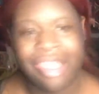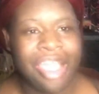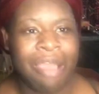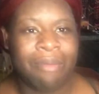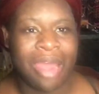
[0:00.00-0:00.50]

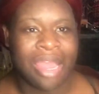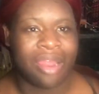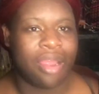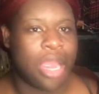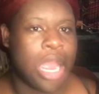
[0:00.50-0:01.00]
I was like,
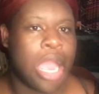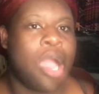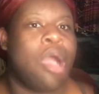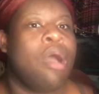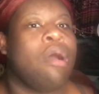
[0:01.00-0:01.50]

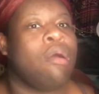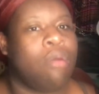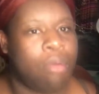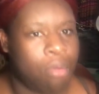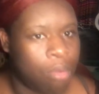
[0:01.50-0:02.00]
oh,
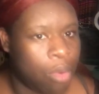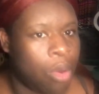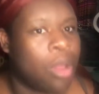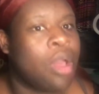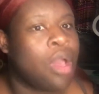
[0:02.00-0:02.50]

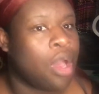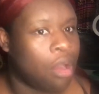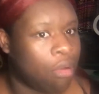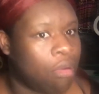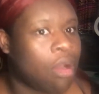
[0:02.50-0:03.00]

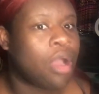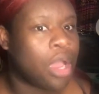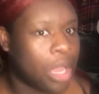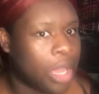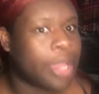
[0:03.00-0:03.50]

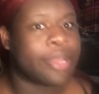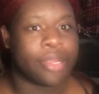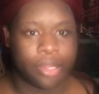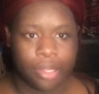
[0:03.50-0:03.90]
okay.